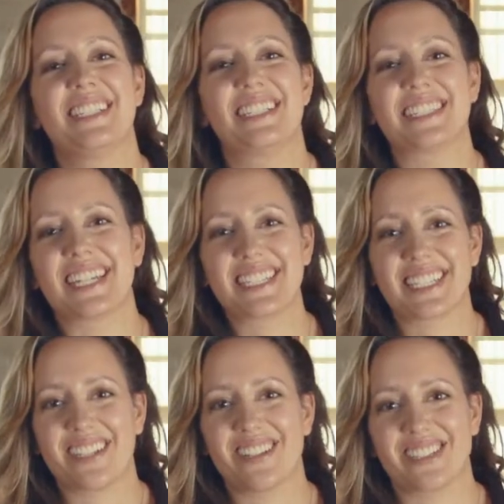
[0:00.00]
Design
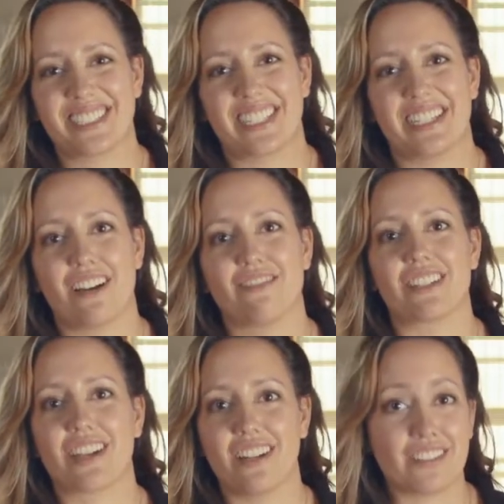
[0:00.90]
technologists can have a
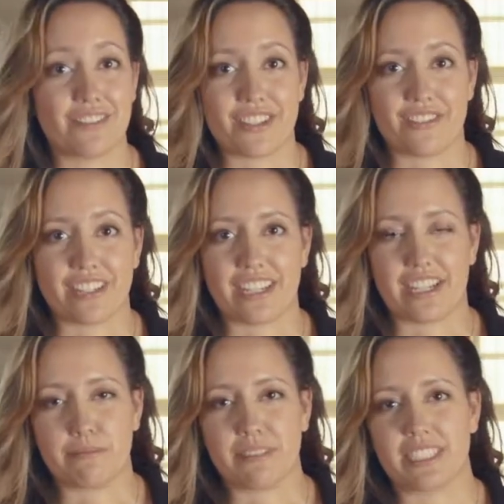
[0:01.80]
ton of different
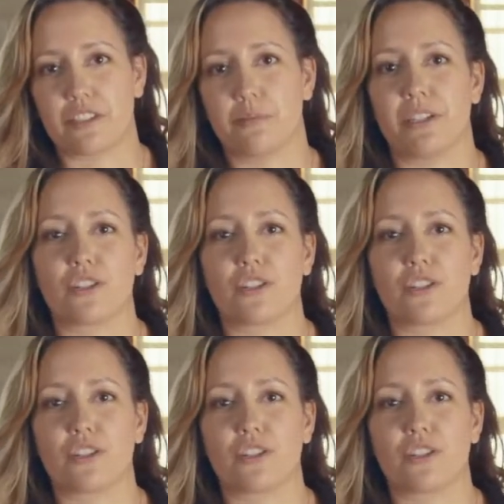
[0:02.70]
names. It could